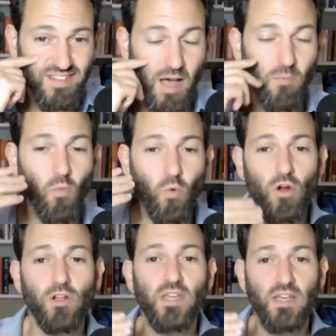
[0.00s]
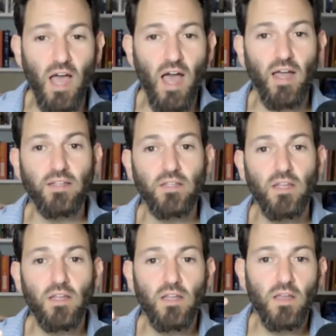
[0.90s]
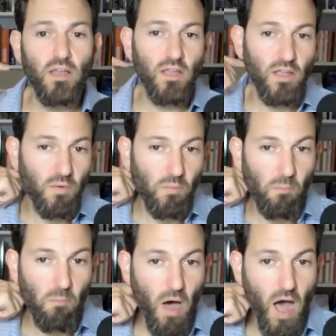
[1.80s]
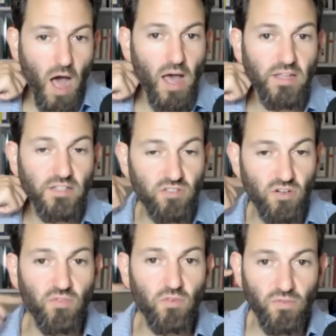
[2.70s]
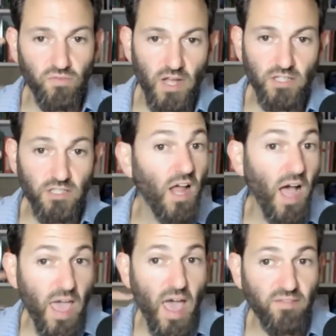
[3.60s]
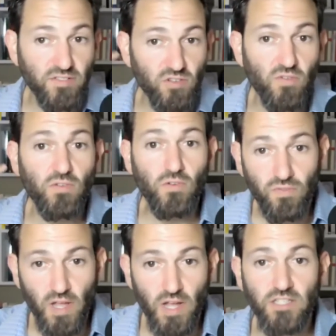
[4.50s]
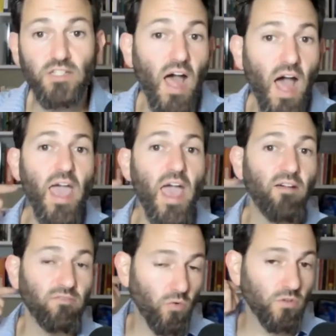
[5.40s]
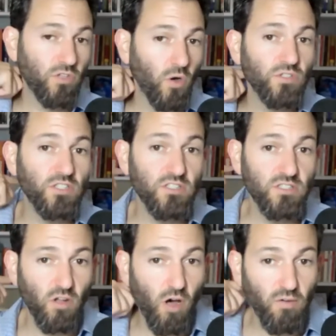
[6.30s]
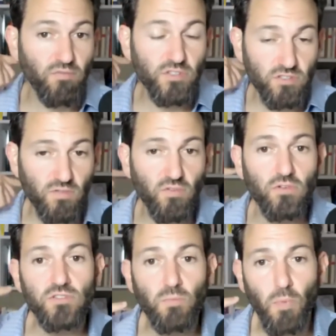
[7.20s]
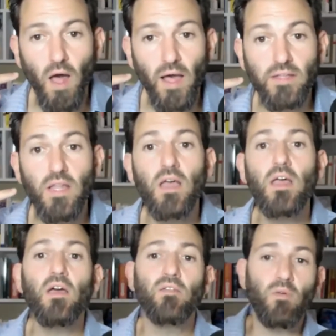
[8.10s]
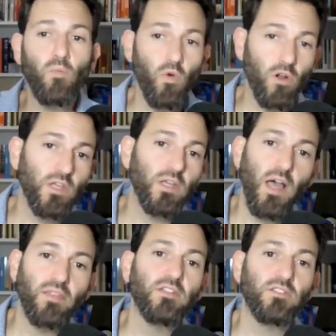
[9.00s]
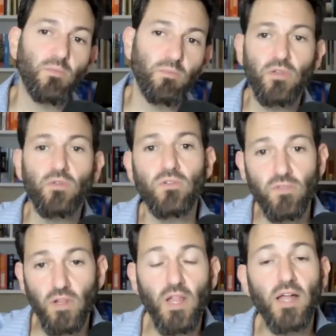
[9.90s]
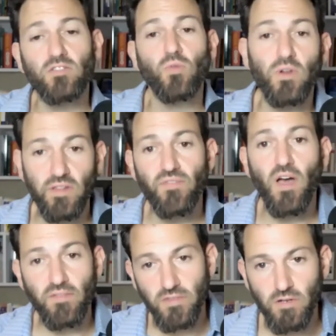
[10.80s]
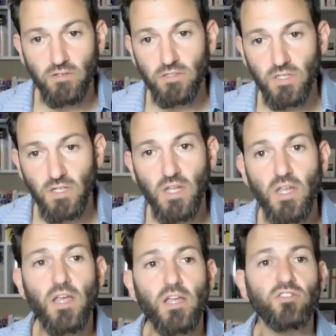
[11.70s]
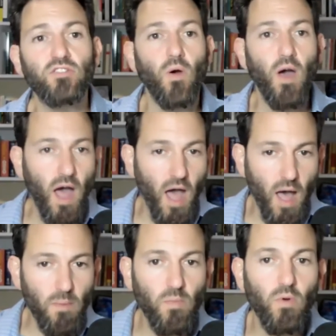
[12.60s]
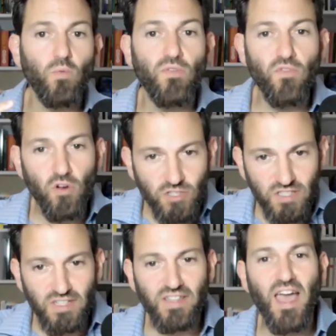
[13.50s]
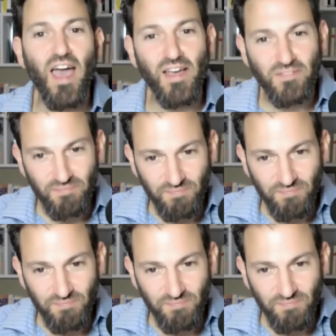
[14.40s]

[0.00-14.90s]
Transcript: I'm working on my cervical flexion. I have cervical flexion. I have lordosis of the cervical spine from working on this computer for the last 25 years. And so I'm reversing that.